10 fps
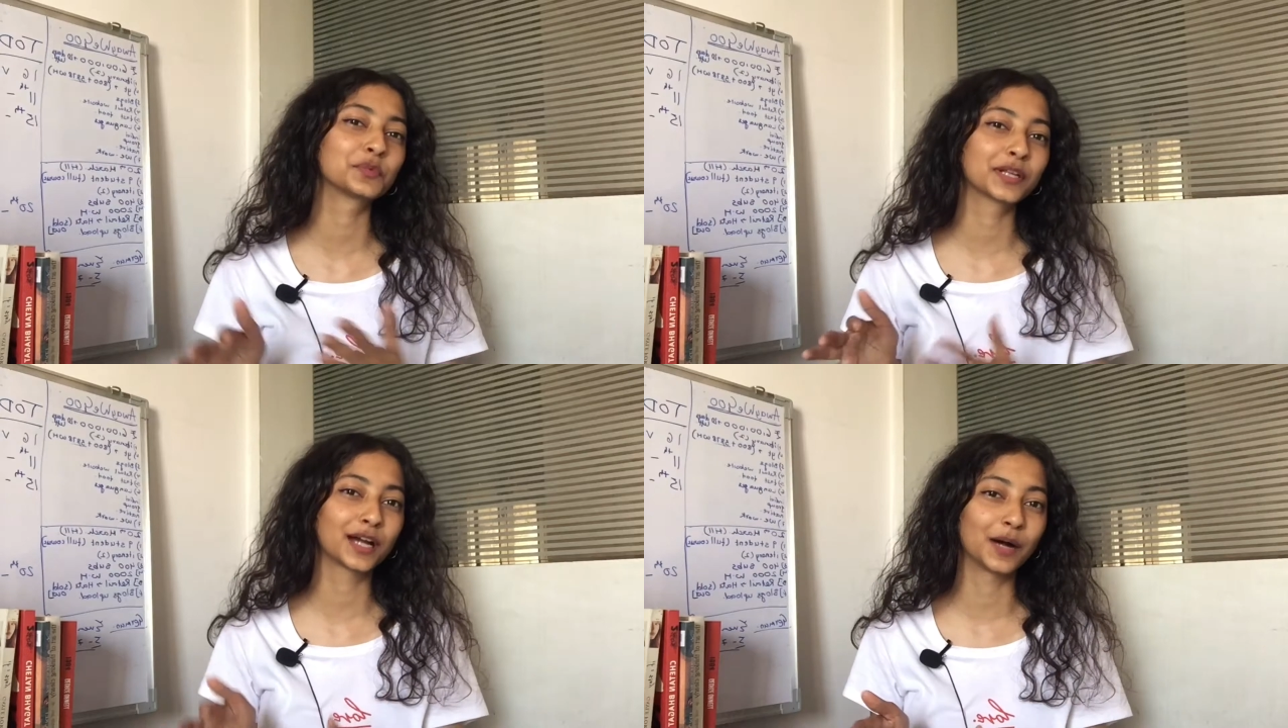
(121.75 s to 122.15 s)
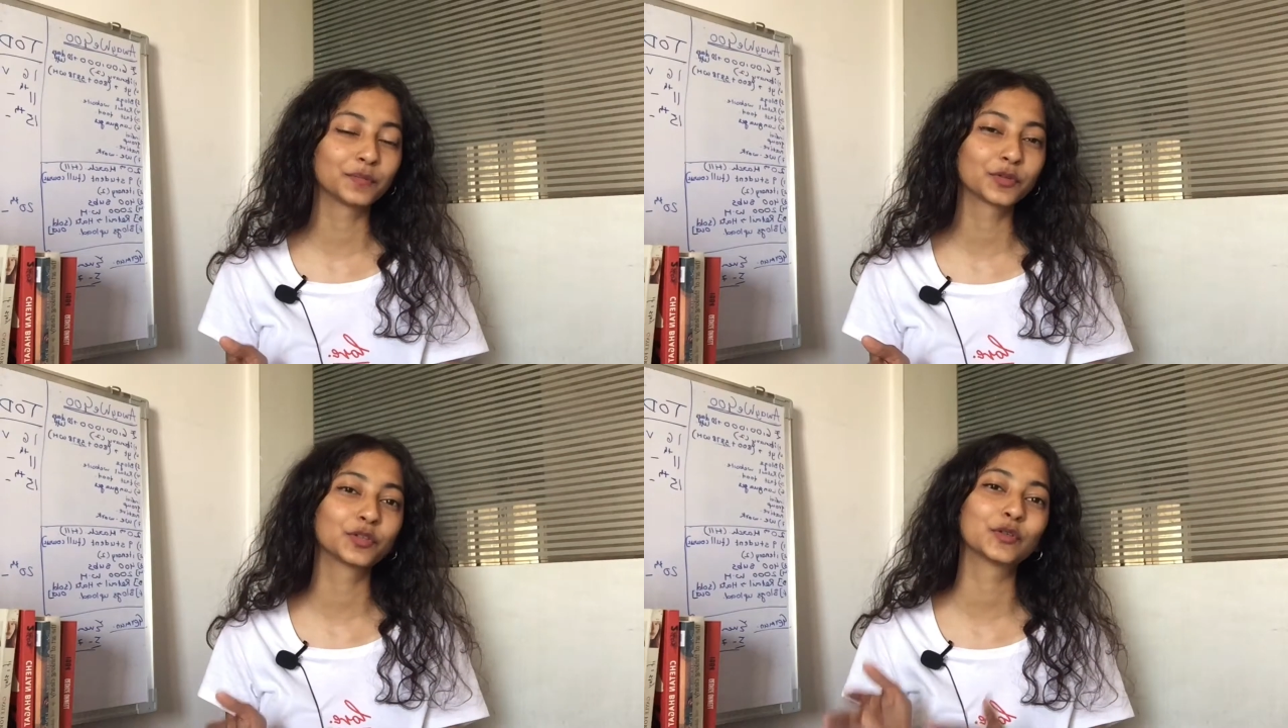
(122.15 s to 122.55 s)
will come
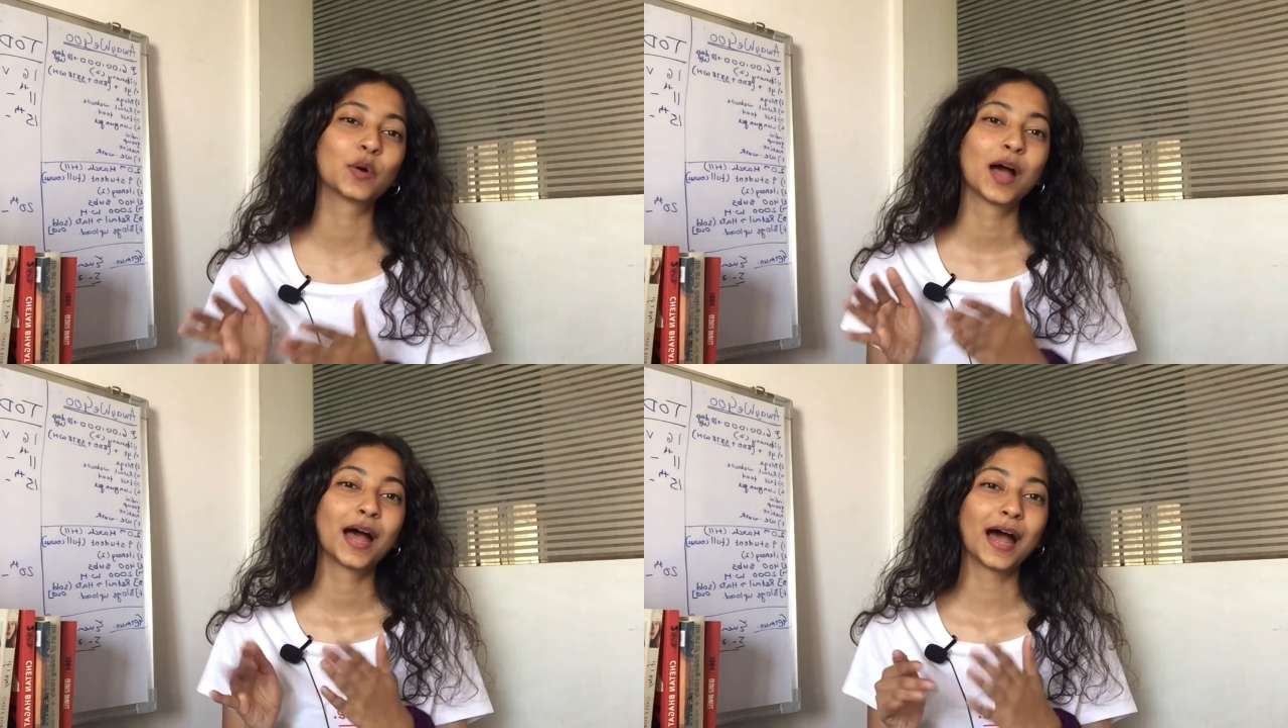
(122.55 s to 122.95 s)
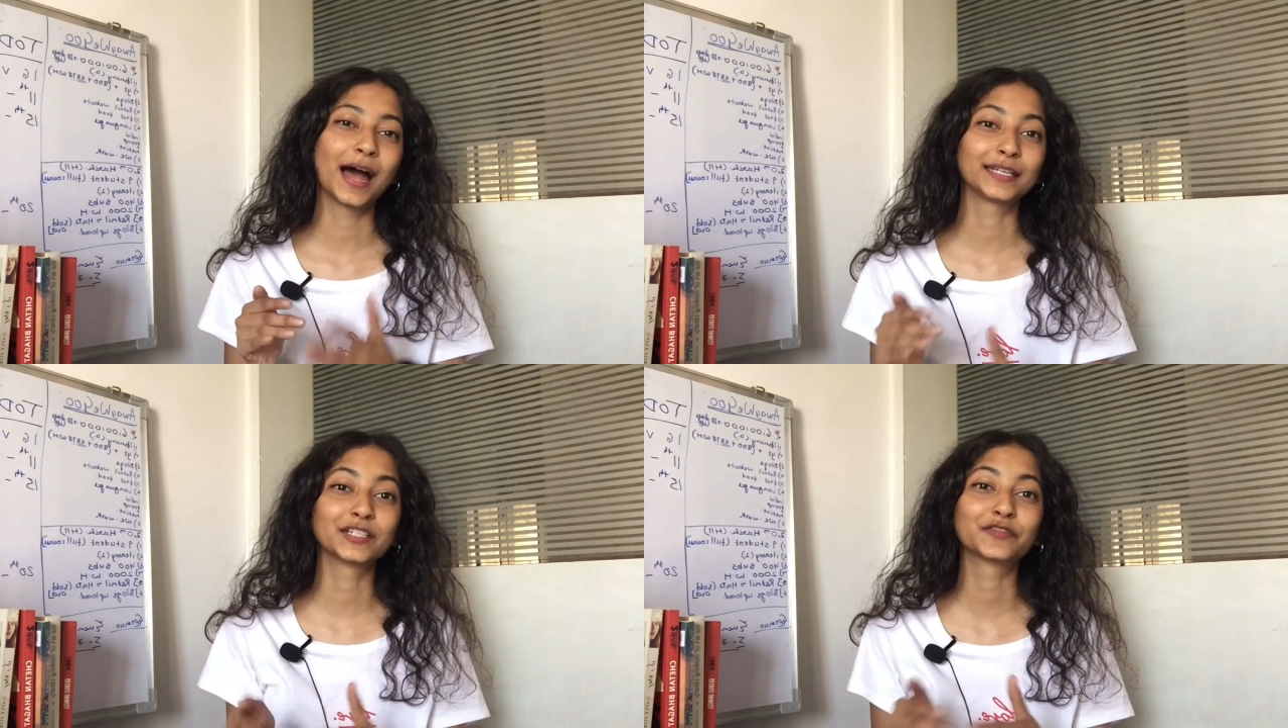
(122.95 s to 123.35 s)
to you
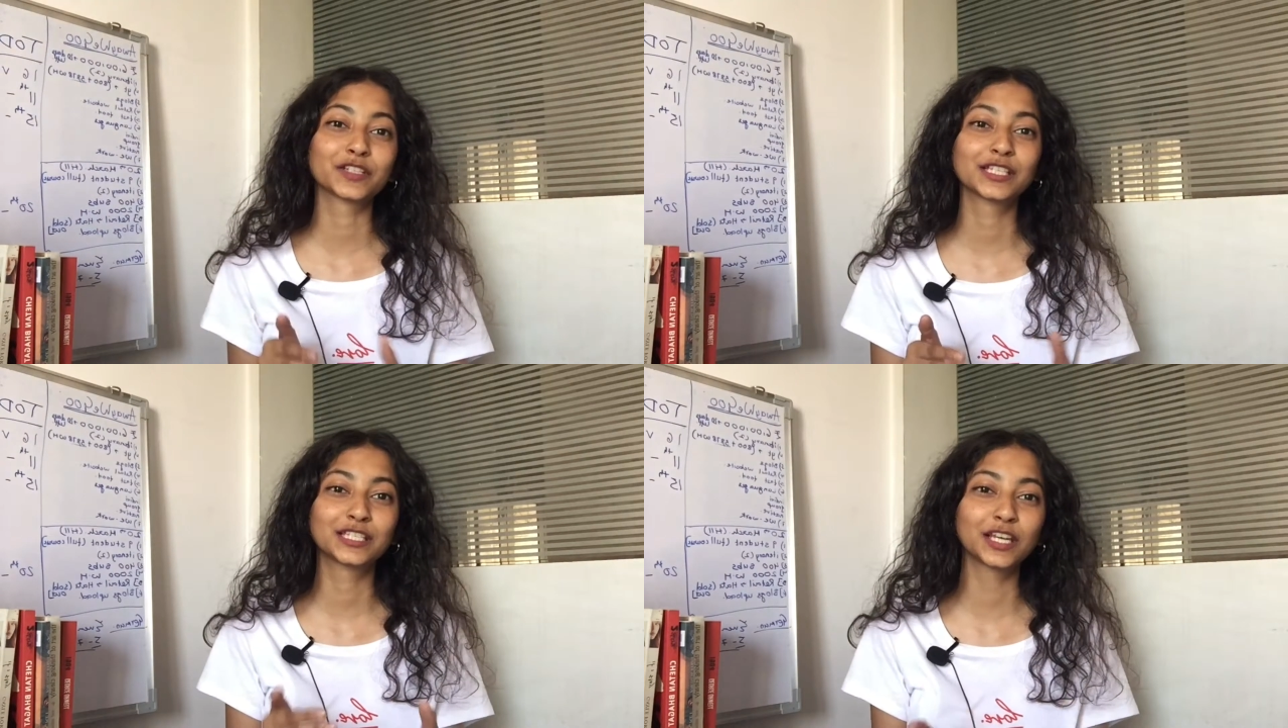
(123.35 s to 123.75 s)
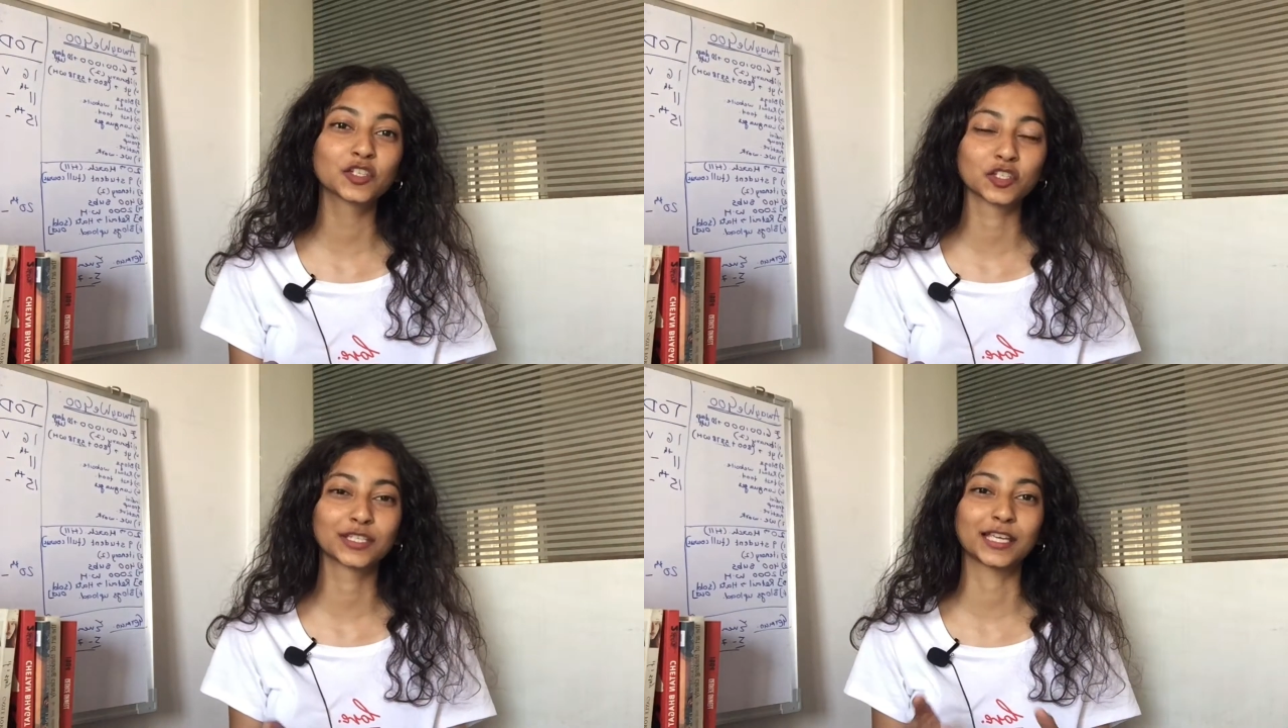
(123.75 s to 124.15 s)
at different stages